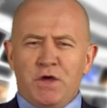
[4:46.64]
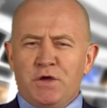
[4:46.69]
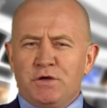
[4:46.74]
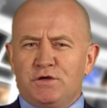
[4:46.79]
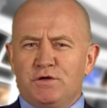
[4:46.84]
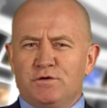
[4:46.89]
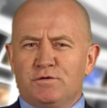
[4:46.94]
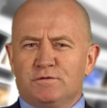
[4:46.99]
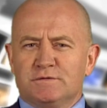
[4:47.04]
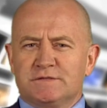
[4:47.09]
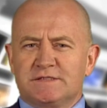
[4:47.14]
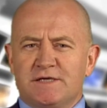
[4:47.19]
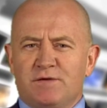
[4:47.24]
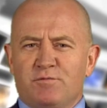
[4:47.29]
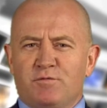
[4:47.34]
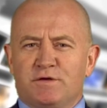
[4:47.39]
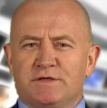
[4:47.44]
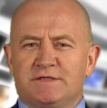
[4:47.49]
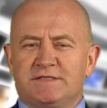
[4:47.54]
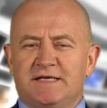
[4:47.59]
You'd also
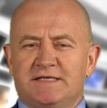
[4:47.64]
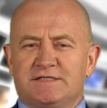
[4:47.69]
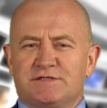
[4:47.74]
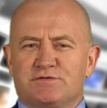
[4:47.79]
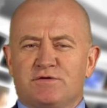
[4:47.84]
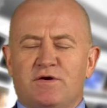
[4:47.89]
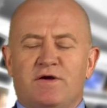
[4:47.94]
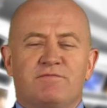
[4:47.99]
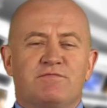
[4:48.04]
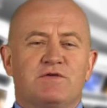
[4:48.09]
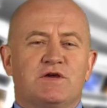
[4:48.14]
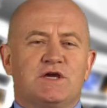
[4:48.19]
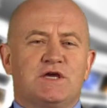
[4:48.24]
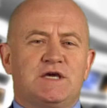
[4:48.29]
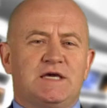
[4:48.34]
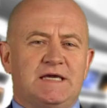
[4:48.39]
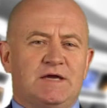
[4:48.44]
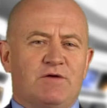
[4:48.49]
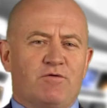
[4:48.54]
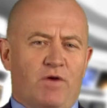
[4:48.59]
want to test drive the
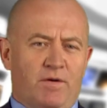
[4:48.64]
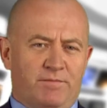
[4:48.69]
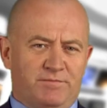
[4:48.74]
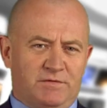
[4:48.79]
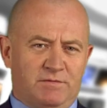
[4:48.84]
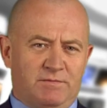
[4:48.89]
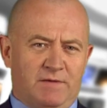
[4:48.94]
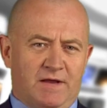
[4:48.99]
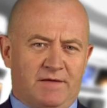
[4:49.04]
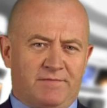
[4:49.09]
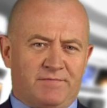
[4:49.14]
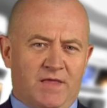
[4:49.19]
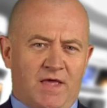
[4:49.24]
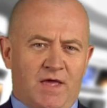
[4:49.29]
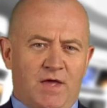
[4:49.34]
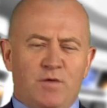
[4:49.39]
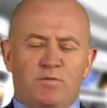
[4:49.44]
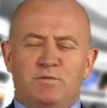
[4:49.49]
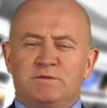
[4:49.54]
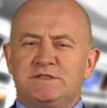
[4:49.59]
Kia Optima,
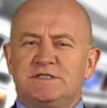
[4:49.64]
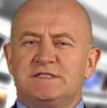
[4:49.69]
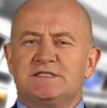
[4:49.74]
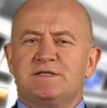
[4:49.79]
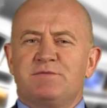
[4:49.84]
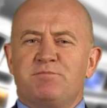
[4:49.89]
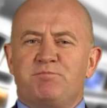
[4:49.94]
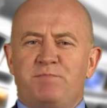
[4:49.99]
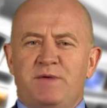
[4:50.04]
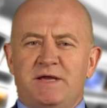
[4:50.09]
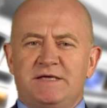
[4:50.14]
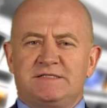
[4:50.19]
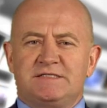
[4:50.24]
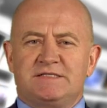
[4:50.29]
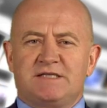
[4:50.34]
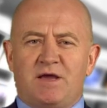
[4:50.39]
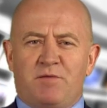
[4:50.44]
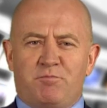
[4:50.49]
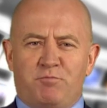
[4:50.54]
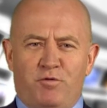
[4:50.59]
which is the
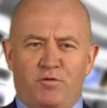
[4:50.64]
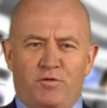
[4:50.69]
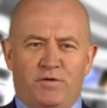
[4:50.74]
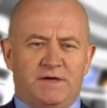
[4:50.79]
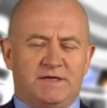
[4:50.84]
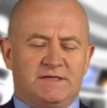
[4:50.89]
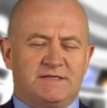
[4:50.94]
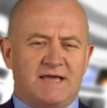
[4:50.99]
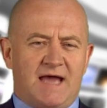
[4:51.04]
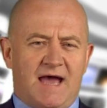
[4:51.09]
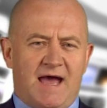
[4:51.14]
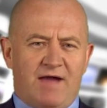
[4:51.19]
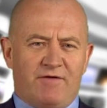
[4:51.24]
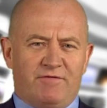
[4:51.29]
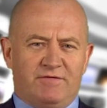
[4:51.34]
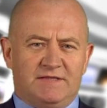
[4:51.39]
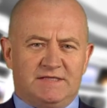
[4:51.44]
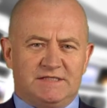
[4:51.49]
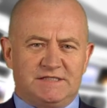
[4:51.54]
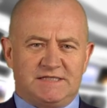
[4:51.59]
best appointed car
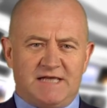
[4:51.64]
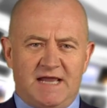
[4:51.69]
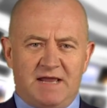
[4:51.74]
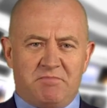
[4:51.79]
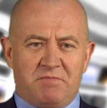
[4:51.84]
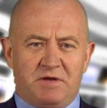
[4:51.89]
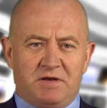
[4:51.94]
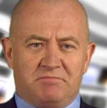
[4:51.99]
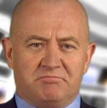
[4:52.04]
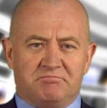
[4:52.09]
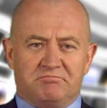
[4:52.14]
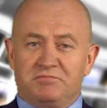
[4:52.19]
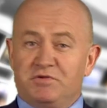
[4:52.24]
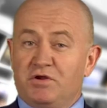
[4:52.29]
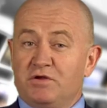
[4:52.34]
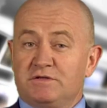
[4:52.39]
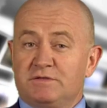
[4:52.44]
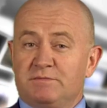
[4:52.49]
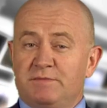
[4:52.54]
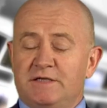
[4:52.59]
in the segment,
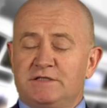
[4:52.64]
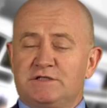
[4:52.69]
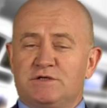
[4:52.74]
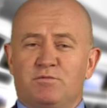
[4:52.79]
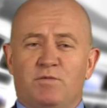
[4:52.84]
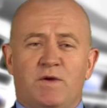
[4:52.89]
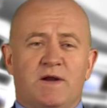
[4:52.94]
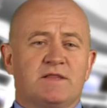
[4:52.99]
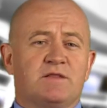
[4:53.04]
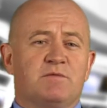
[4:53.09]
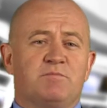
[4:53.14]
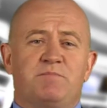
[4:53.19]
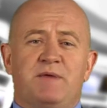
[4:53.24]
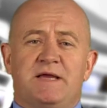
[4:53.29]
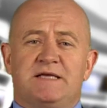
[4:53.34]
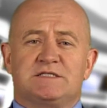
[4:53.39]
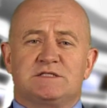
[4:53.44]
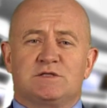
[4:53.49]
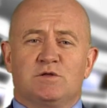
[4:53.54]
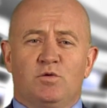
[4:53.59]
not to mention one of the
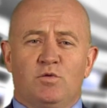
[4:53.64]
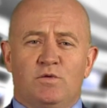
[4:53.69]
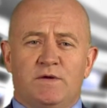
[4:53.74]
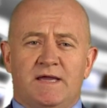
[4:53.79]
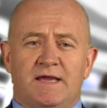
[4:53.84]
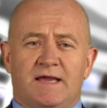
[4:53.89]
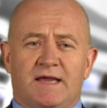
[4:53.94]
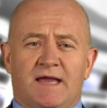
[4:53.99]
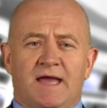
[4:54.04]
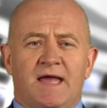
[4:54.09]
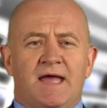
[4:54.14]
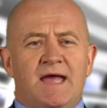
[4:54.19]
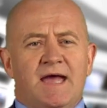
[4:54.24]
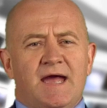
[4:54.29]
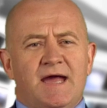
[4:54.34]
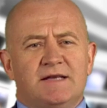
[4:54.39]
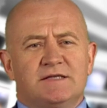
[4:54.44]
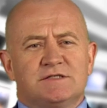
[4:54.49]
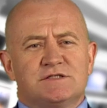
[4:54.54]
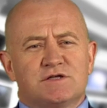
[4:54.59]
best looking,
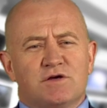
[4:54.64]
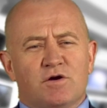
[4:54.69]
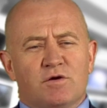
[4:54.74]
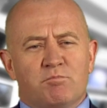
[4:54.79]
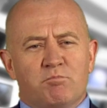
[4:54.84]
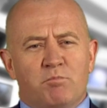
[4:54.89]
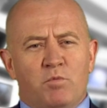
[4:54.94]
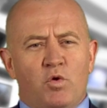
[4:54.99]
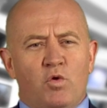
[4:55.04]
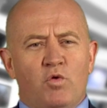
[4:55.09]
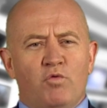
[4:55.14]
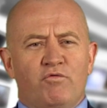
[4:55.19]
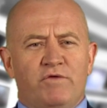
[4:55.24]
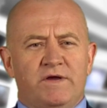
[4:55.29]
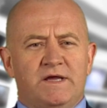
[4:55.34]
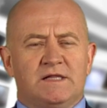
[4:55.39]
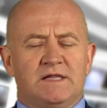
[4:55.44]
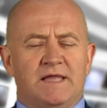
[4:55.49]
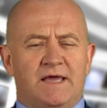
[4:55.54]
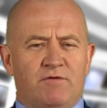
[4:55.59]
and it's got more
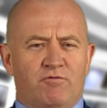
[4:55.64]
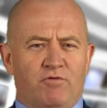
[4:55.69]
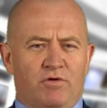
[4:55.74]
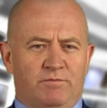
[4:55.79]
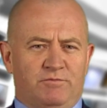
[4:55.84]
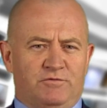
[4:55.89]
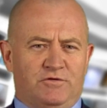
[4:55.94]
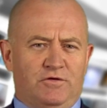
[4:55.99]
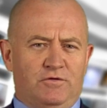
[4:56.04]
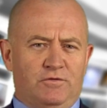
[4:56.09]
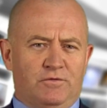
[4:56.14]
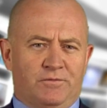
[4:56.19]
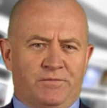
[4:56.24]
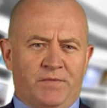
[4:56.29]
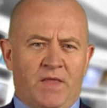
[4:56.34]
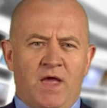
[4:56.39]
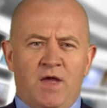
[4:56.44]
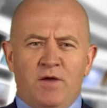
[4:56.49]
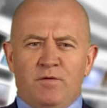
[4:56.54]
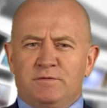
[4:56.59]
rear legroom too,
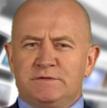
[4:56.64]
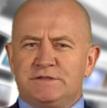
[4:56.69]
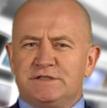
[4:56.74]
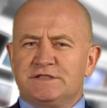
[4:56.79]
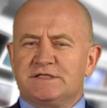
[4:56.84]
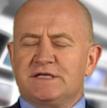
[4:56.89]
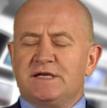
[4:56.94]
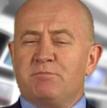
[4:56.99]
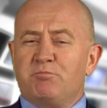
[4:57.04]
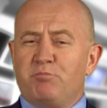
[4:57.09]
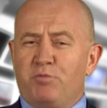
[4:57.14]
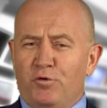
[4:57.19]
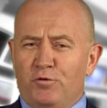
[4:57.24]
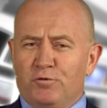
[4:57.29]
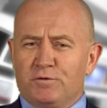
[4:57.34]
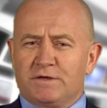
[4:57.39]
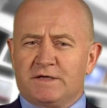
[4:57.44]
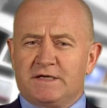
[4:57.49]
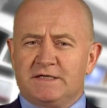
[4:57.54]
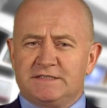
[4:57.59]
which is an
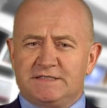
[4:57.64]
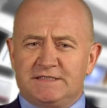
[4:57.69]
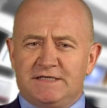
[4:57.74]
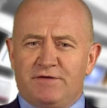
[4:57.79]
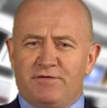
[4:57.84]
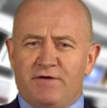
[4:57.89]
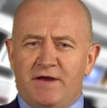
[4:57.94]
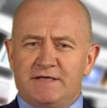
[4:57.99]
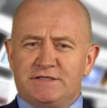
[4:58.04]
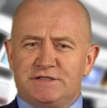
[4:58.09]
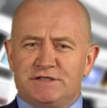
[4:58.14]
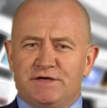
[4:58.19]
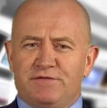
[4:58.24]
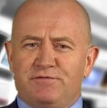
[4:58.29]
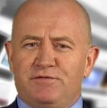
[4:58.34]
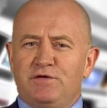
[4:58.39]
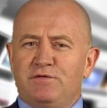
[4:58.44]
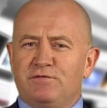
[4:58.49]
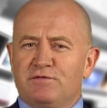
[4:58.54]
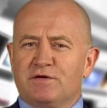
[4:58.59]
important consideration
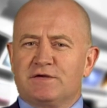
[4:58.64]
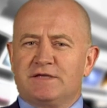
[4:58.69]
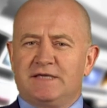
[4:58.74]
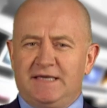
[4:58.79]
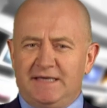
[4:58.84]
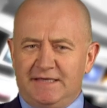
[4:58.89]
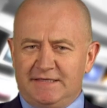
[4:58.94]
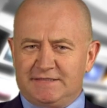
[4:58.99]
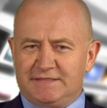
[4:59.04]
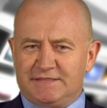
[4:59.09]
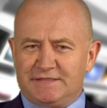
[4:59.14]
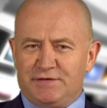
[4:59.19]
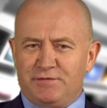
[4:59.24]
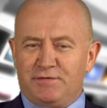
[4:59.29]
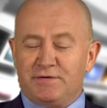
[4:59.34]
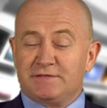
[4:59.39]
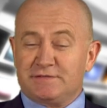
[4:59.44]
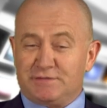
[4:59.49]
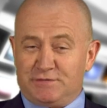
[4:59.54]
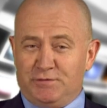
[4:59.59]
if you've got kids who
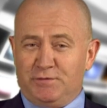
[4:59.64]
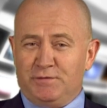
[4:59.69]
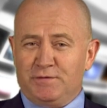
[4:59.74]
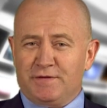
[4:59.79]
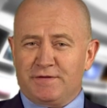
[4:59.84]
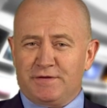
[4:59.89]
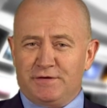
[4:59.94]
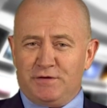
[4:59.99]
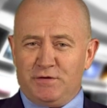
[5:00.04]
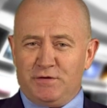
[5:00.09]
are taller than